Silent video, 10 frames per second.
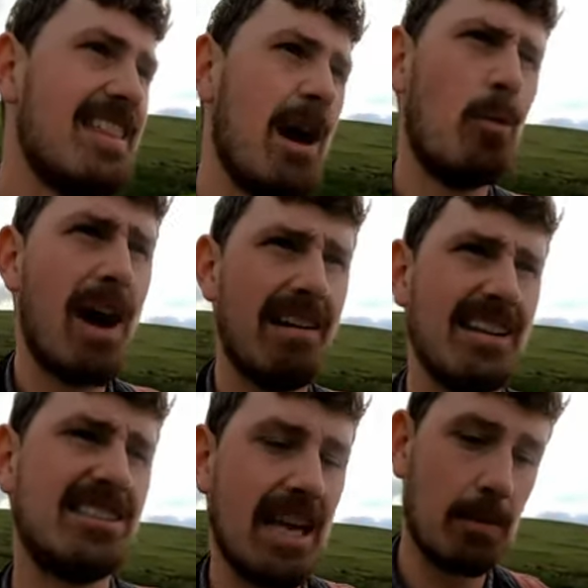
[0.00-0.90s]
they're
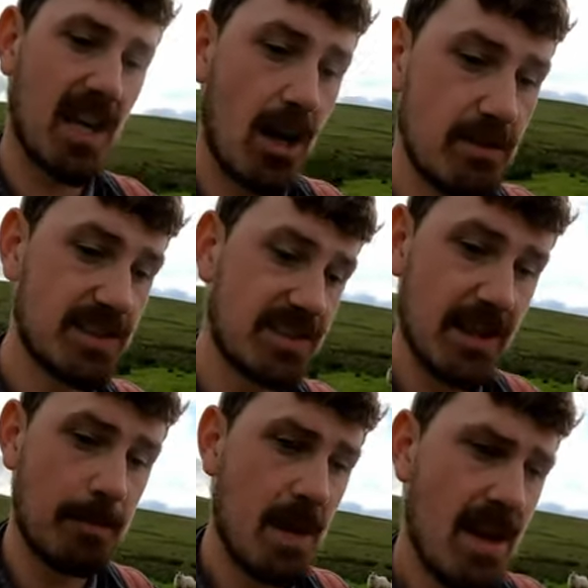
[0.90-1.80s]
wearing the same clothes as
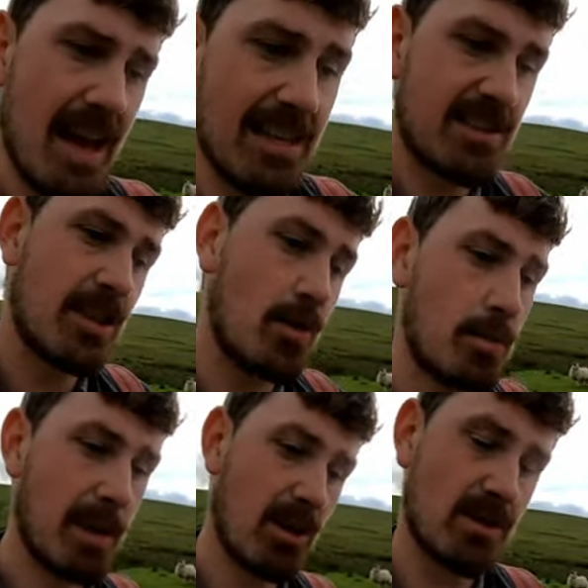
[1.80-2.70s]
them, and so
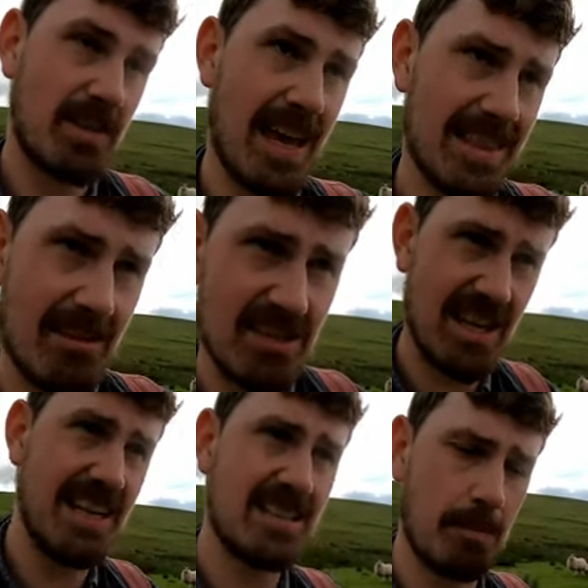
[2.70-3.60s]
because of that, there is
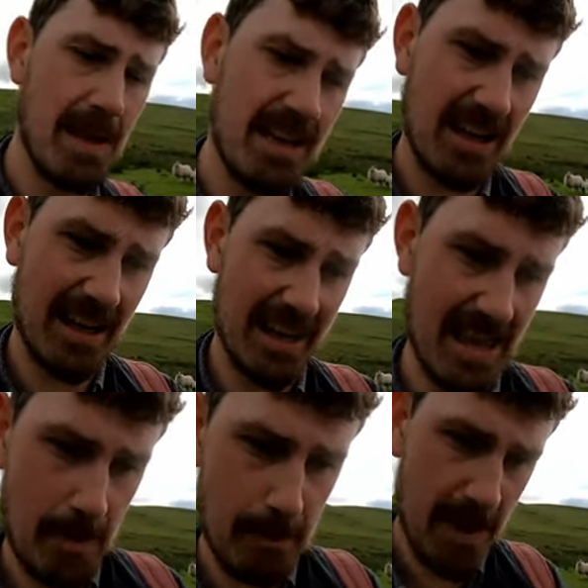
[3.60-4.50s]
an intermingling at
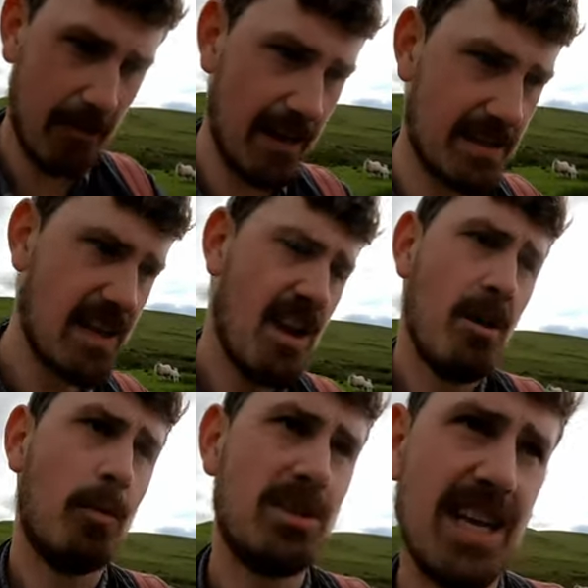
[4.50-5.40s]
that period,
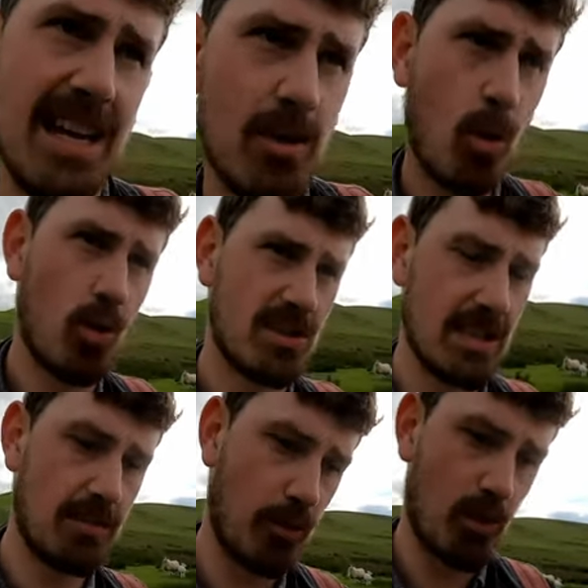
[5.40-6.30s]
which then
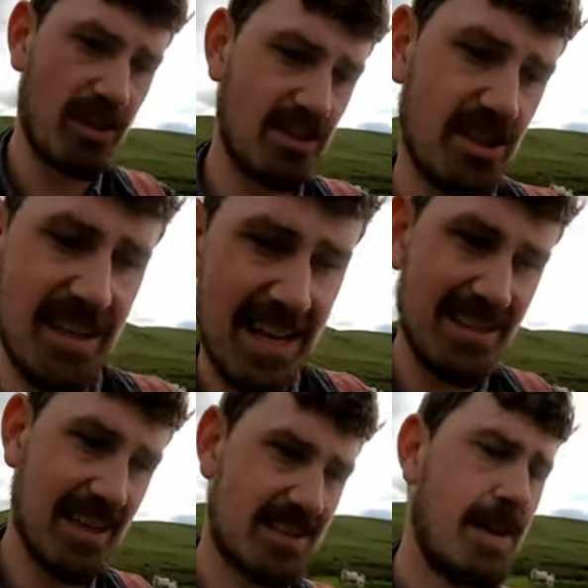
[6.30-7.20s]
causes for the
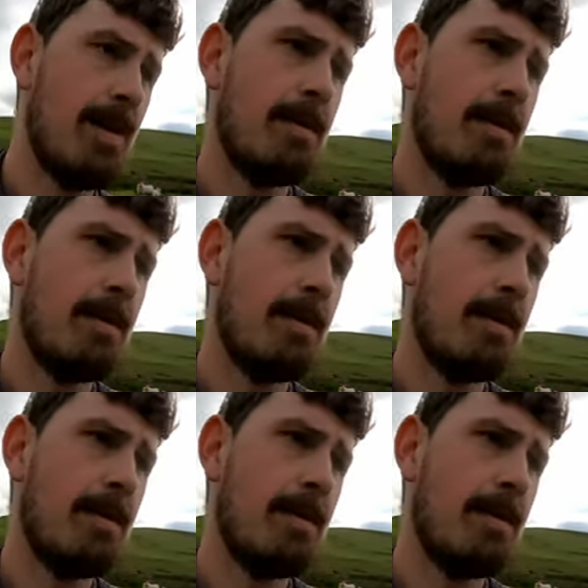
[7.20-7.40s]
genetics